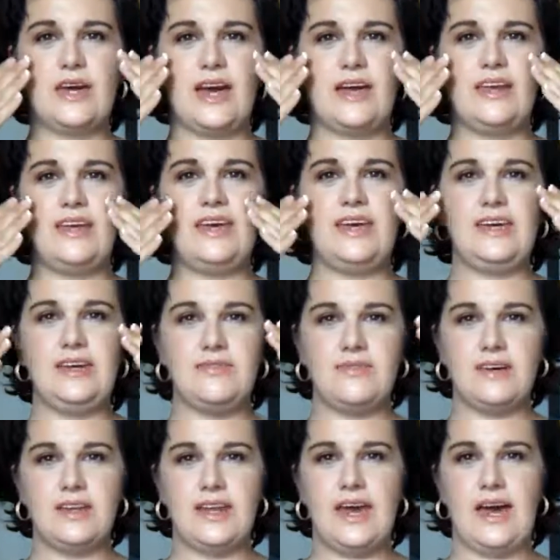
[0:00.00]
get an
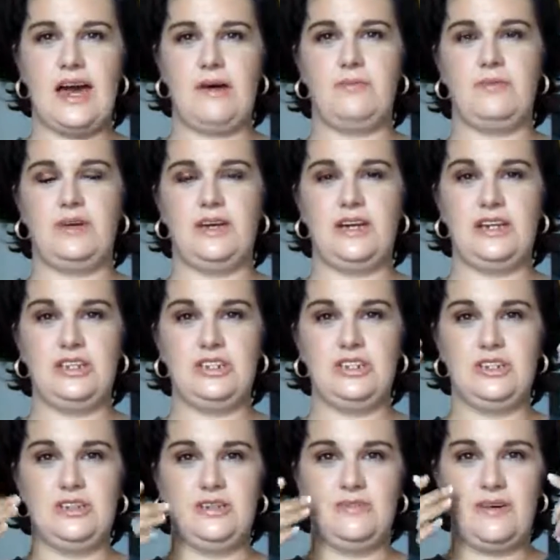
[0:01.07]
even
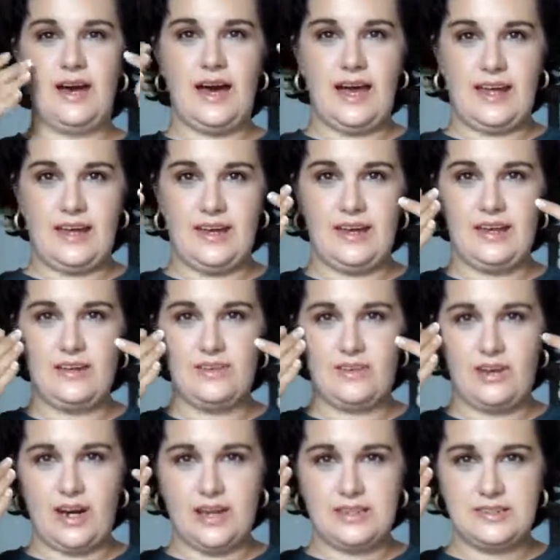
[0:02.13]
application of highlight
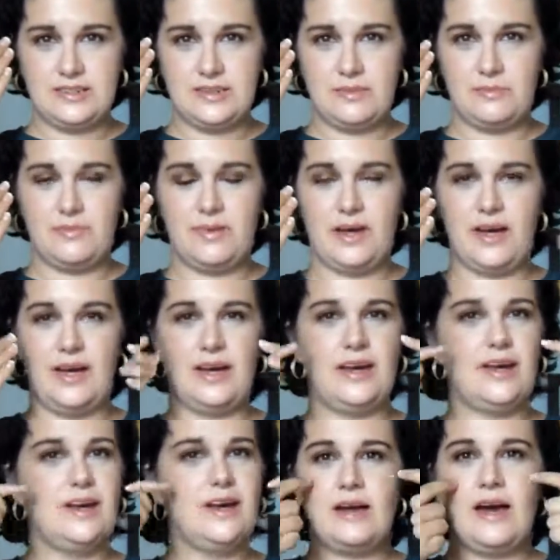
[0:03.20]
across my
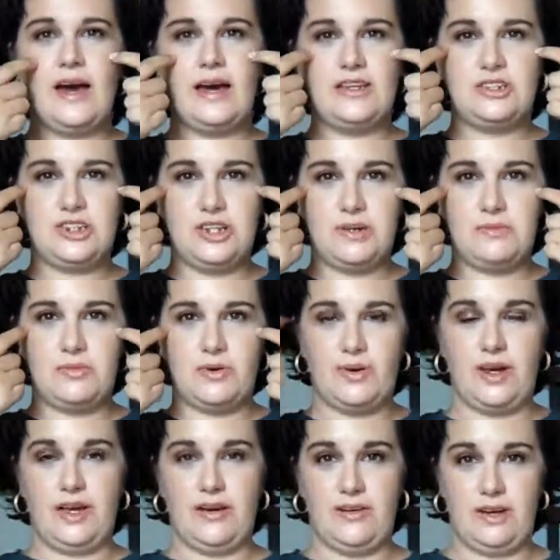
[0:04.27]
high
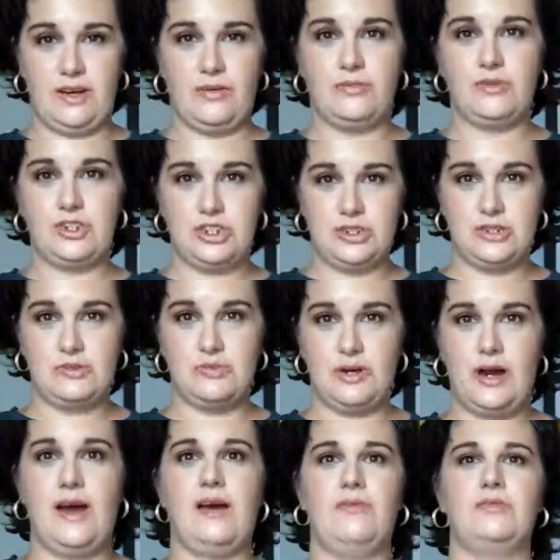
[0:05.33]
cheekbone area, which is
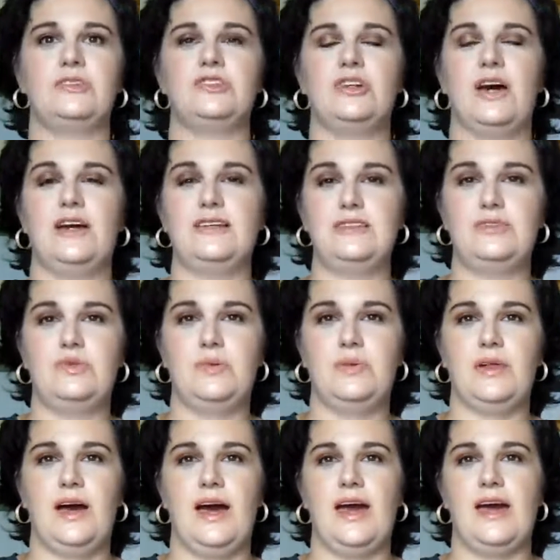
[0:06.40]
where I was trying to
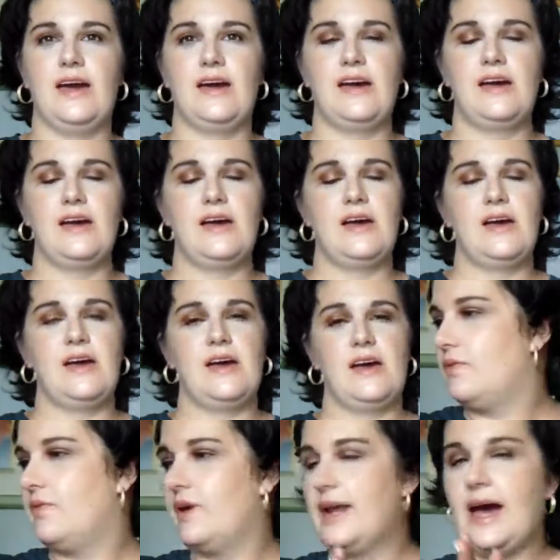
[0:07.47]
apply it.
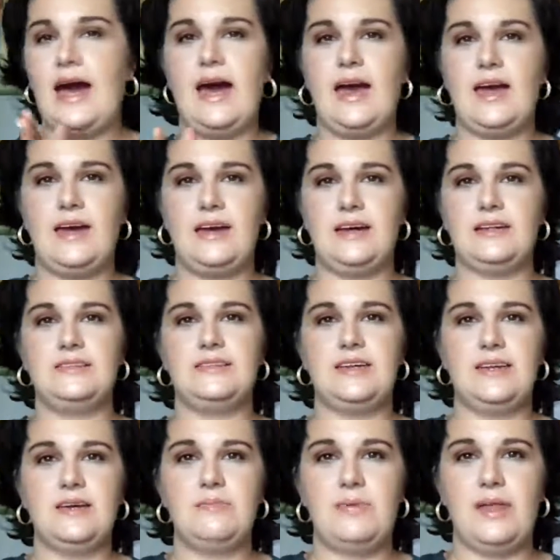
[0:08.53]
When I
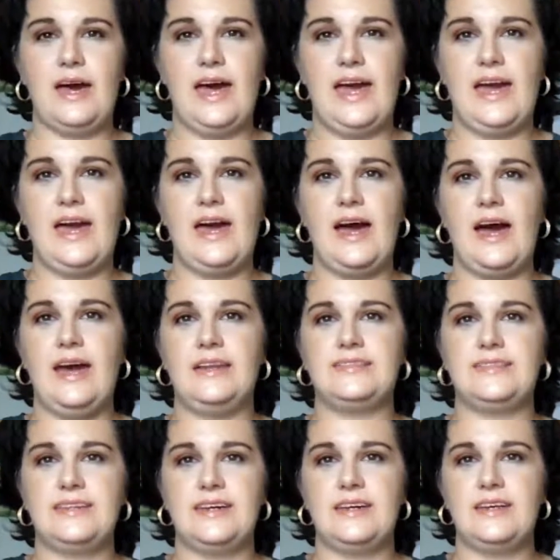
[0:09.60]
did apply it, I
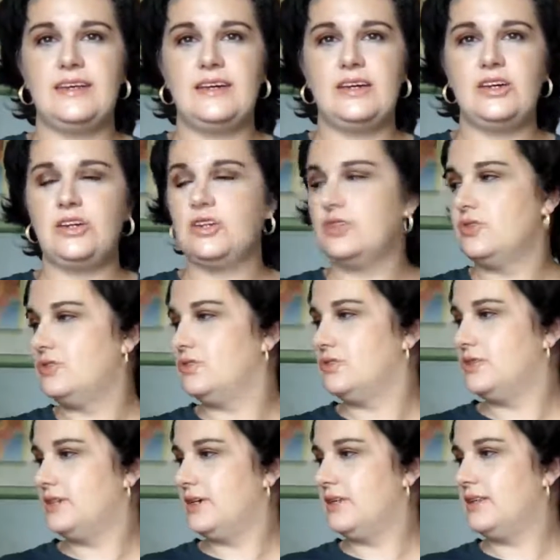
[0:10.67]
did
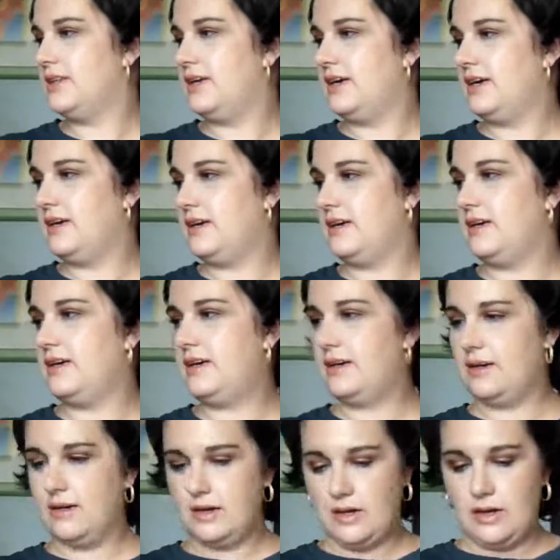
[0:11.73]
use the
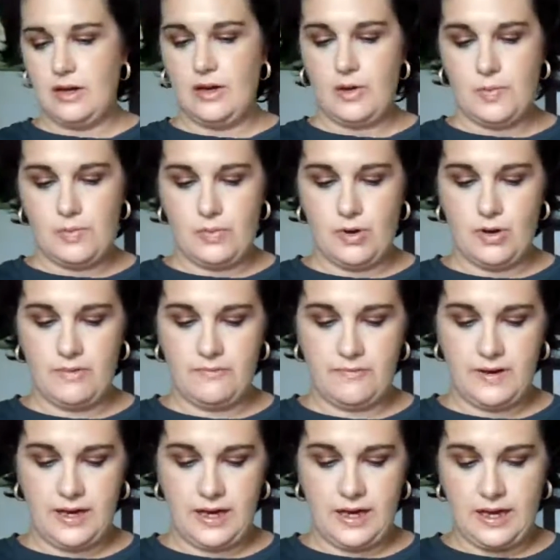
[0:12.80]

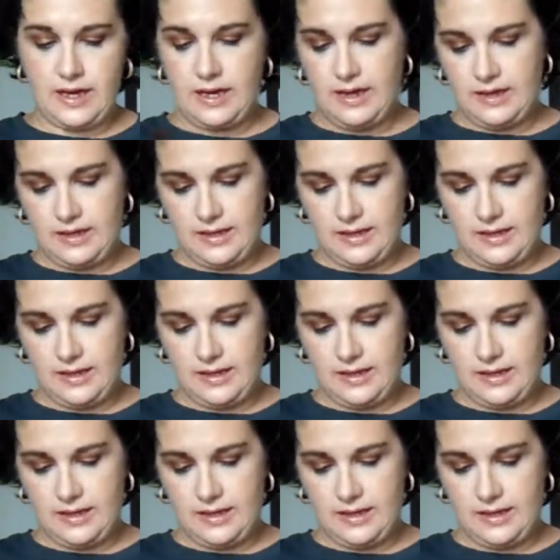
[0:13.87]
Morphe